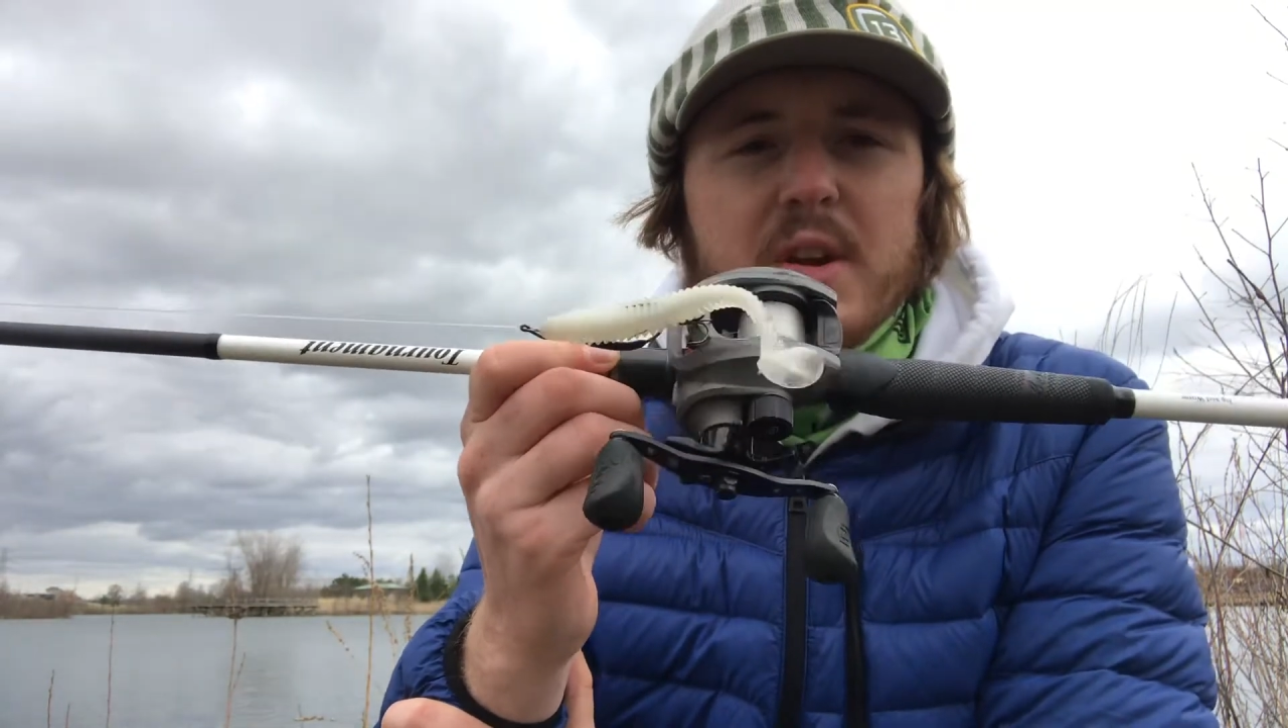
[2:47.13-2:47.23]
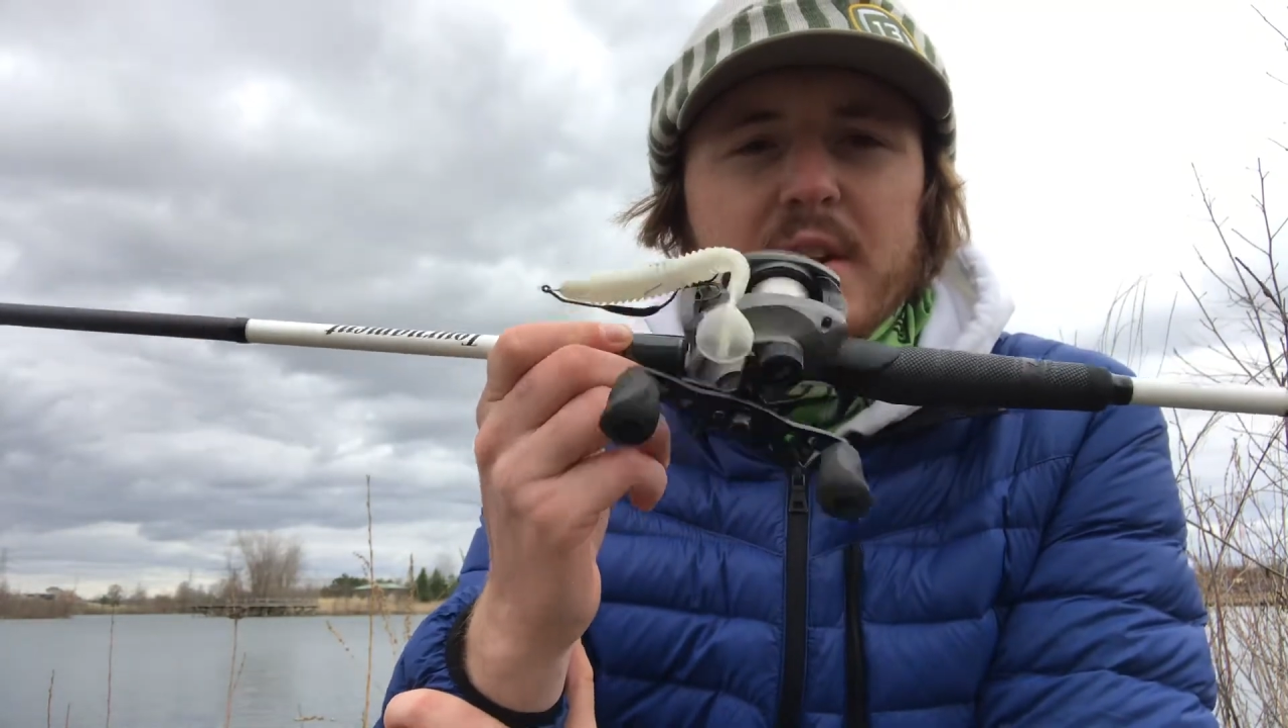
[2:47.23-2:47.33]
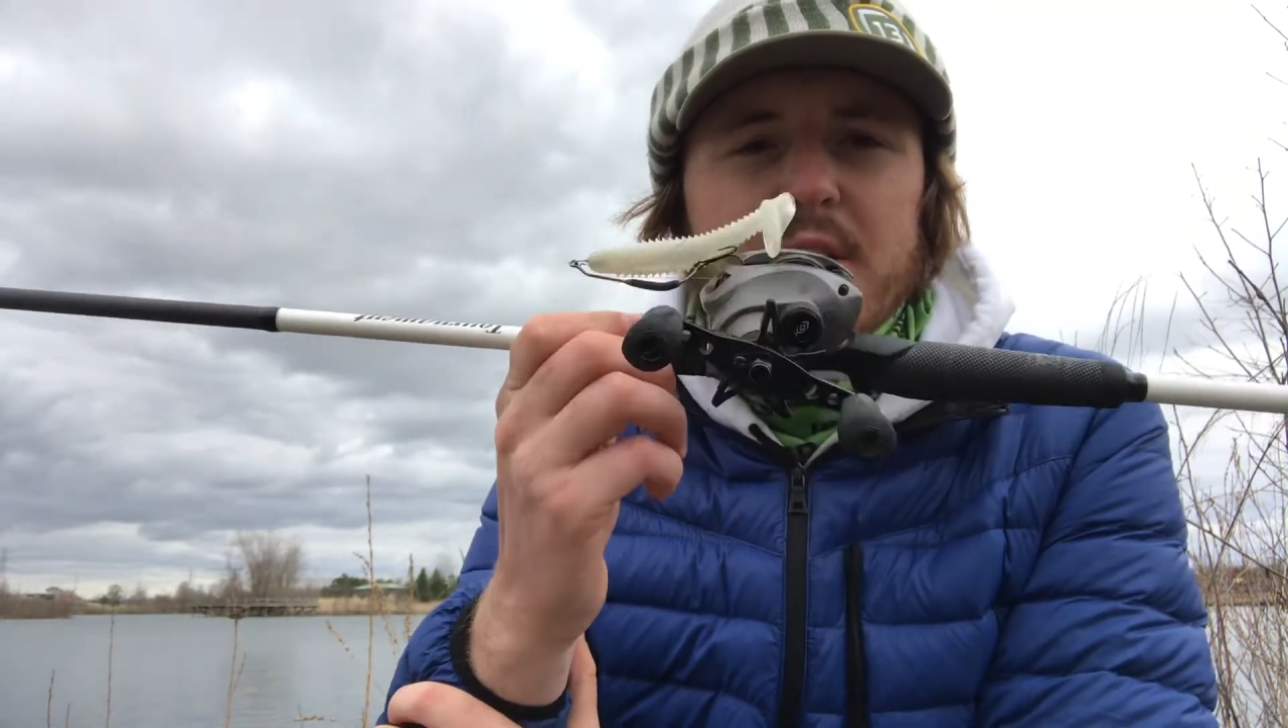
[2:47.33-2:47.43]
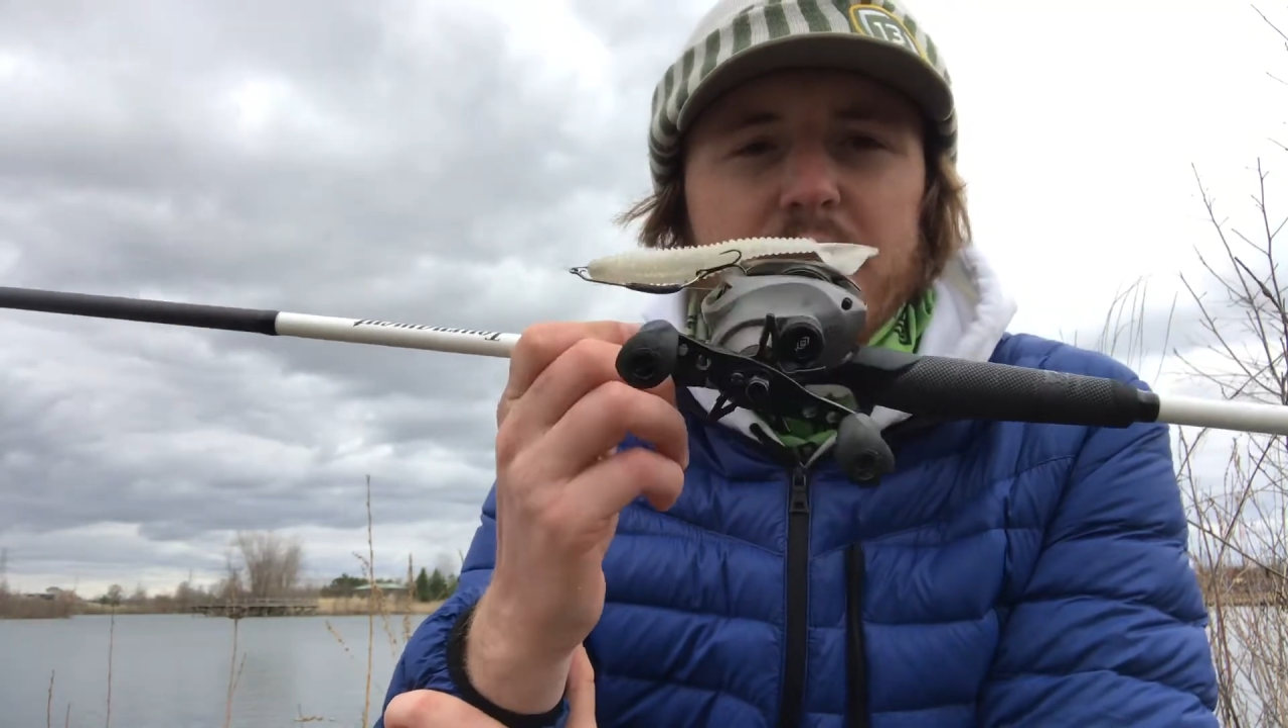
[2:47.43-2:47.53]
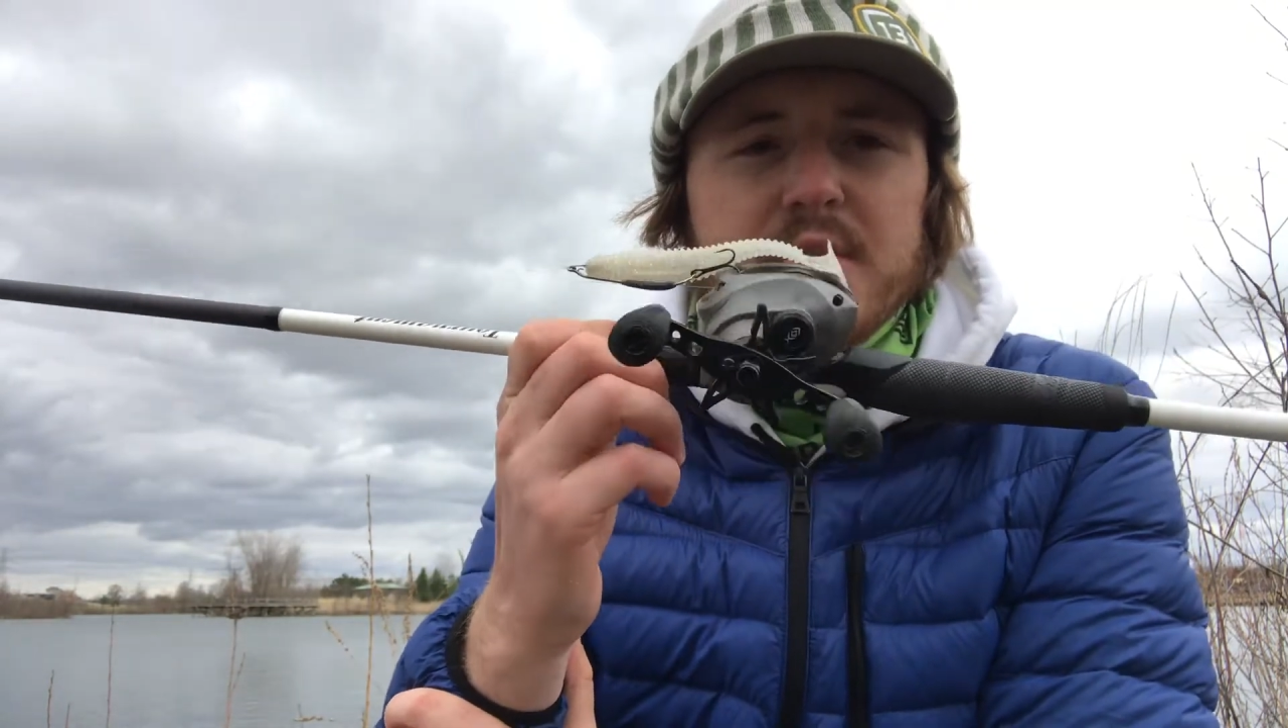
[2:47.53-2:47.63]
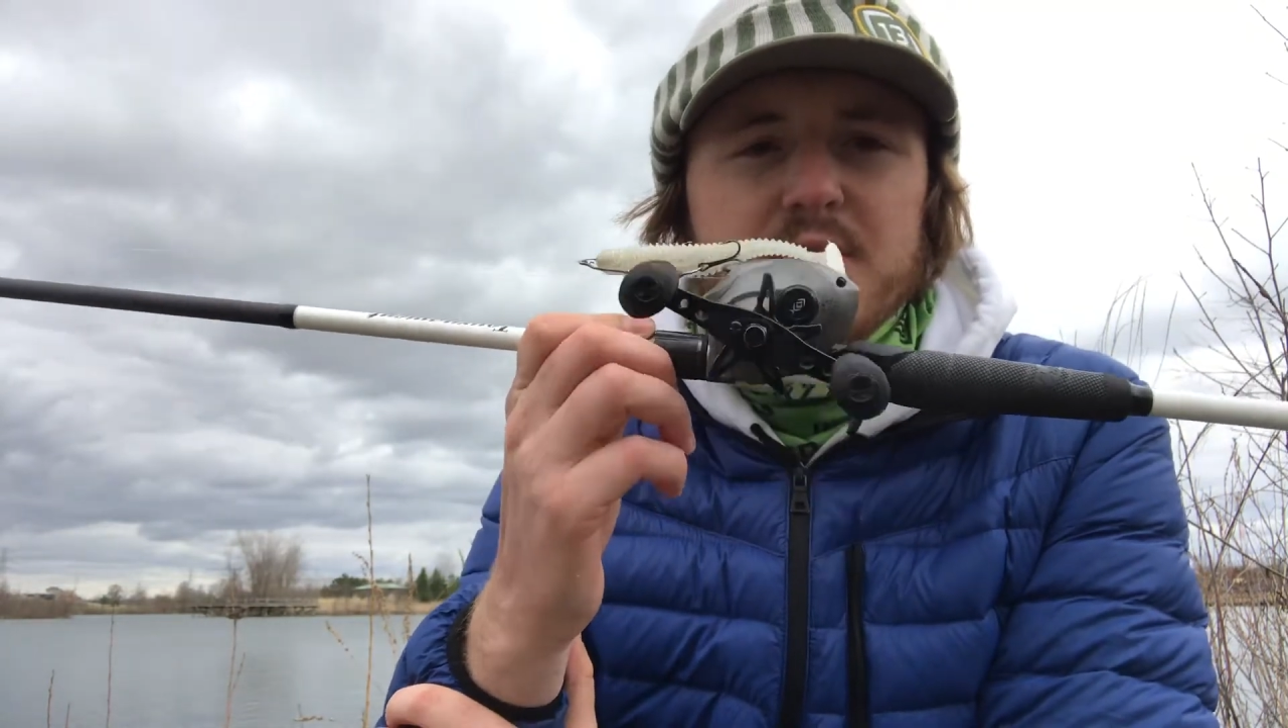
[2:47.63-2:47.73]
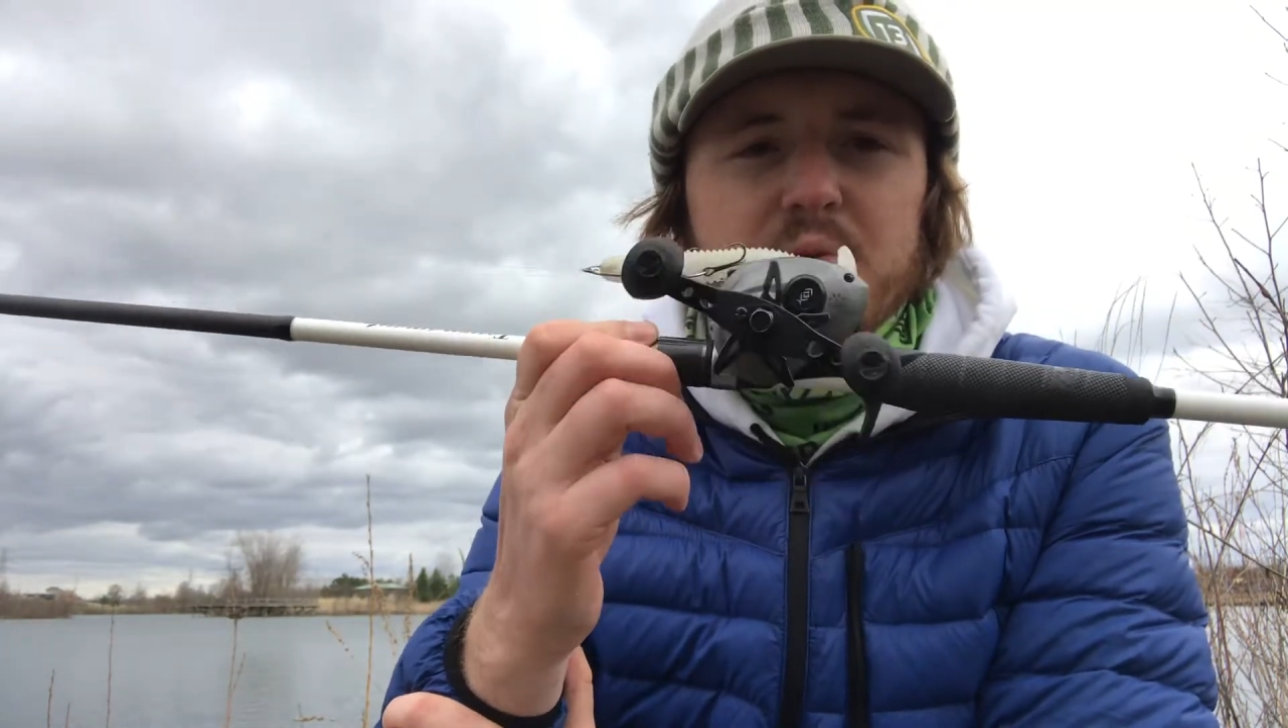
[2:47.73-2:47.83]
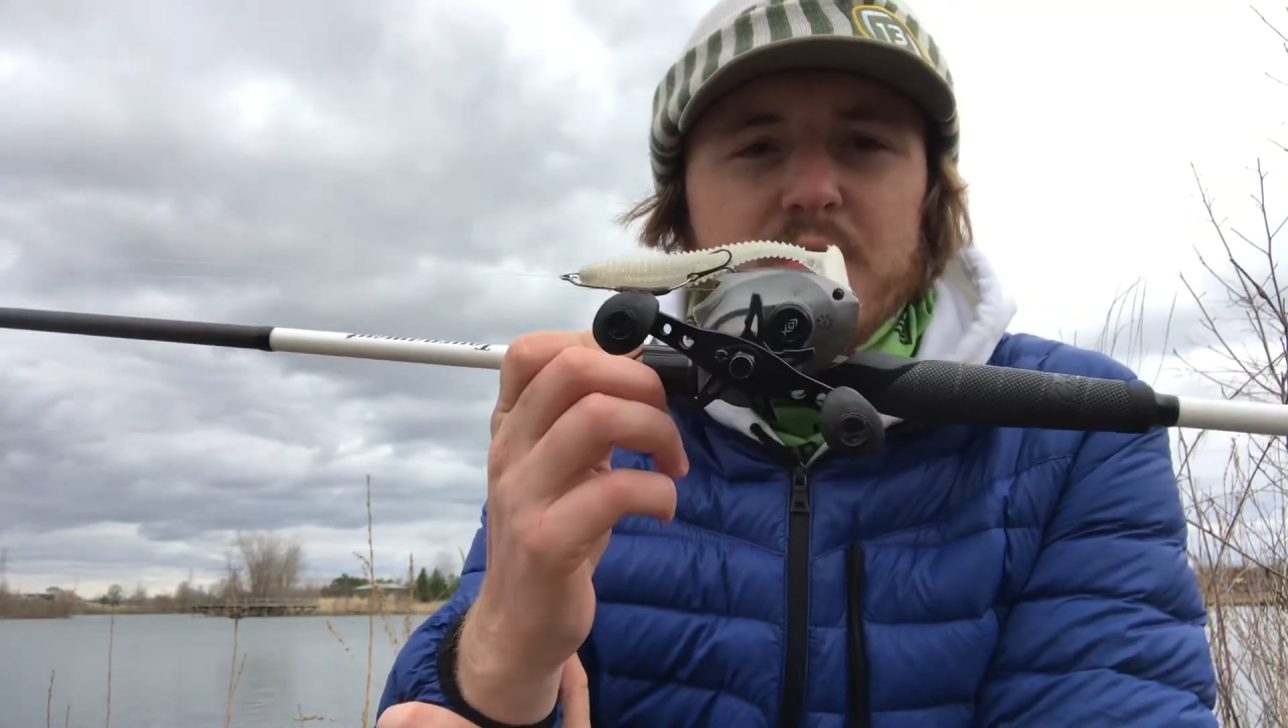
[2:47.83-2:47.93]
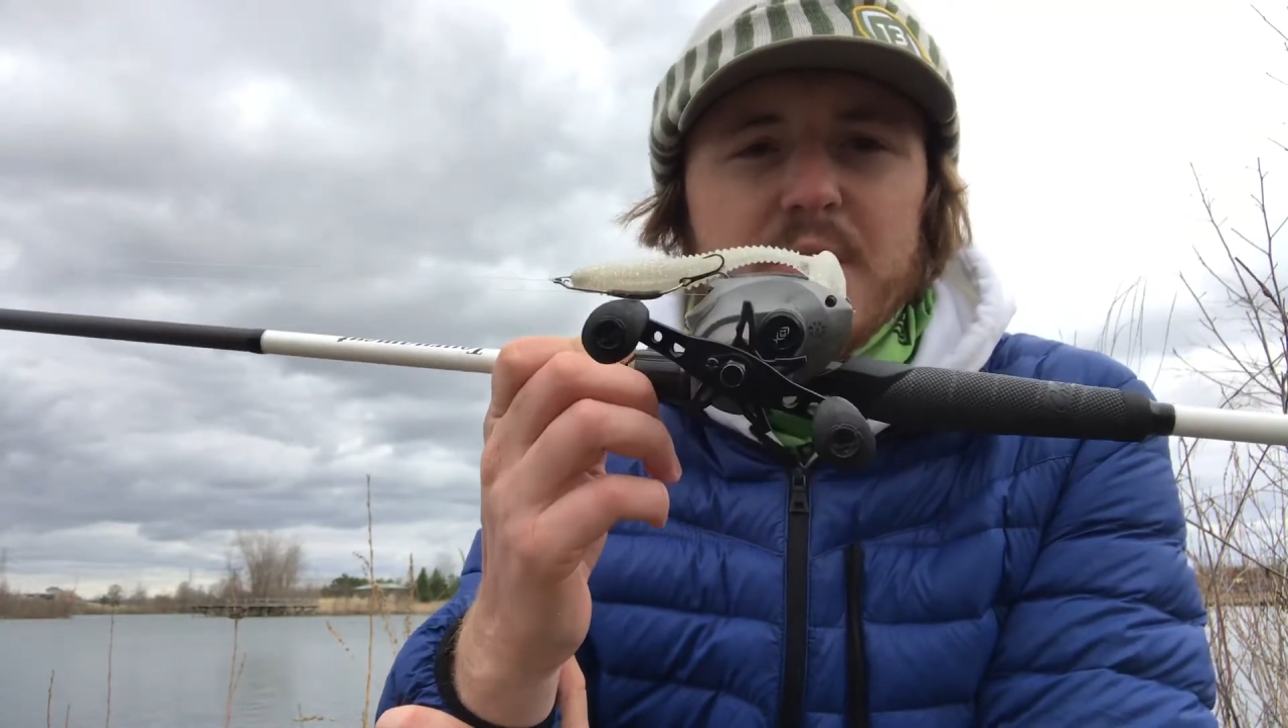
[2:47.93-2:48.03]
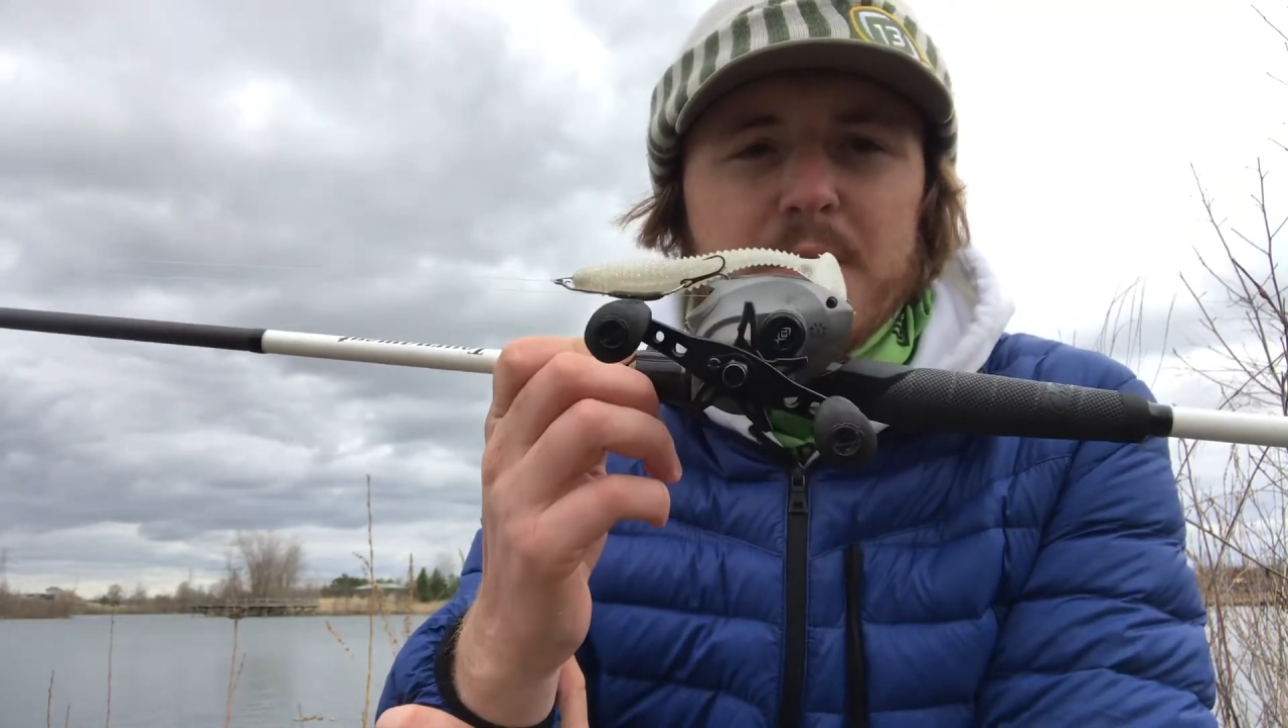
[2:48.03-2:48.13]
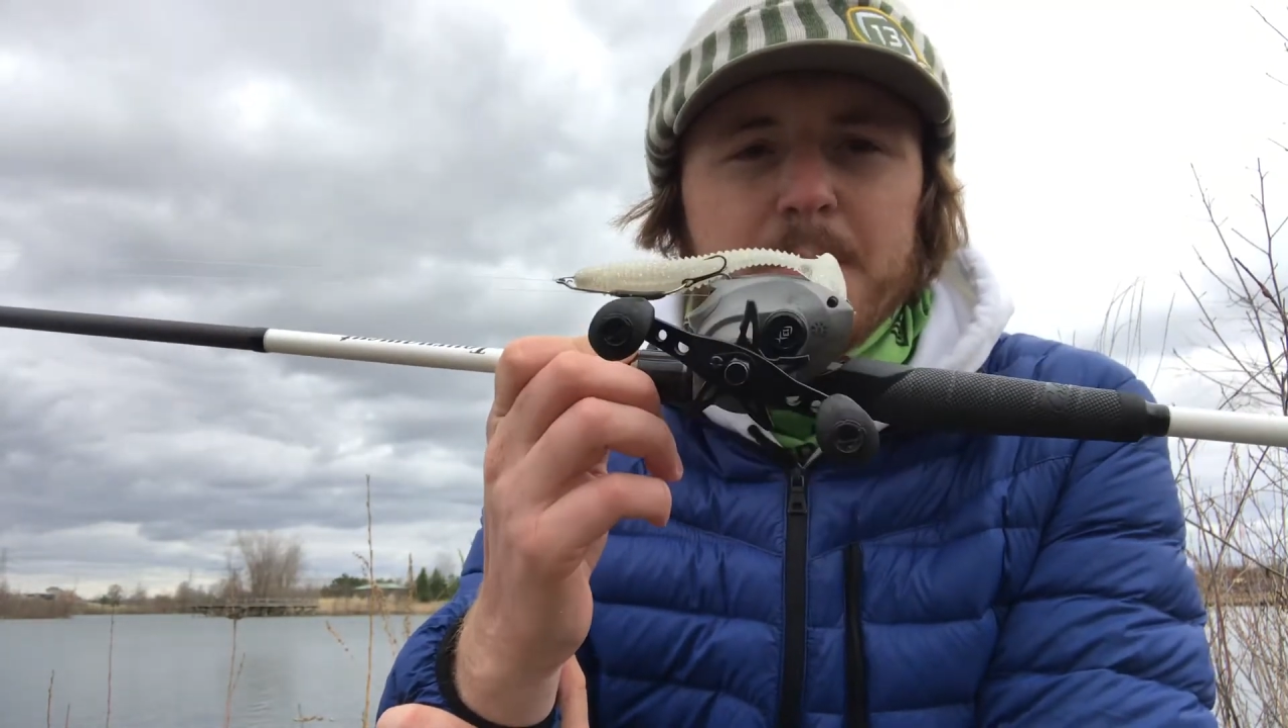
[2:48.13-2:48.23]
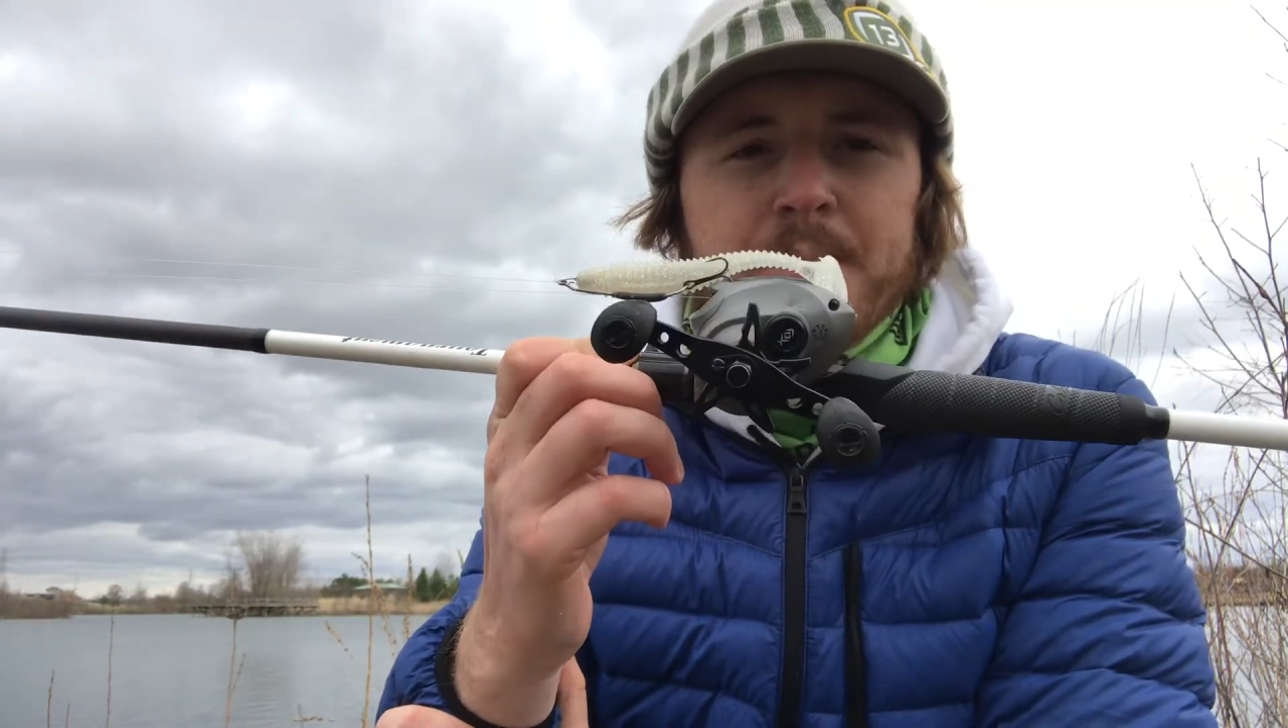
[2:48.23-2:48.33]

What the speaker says: gear ratio reel.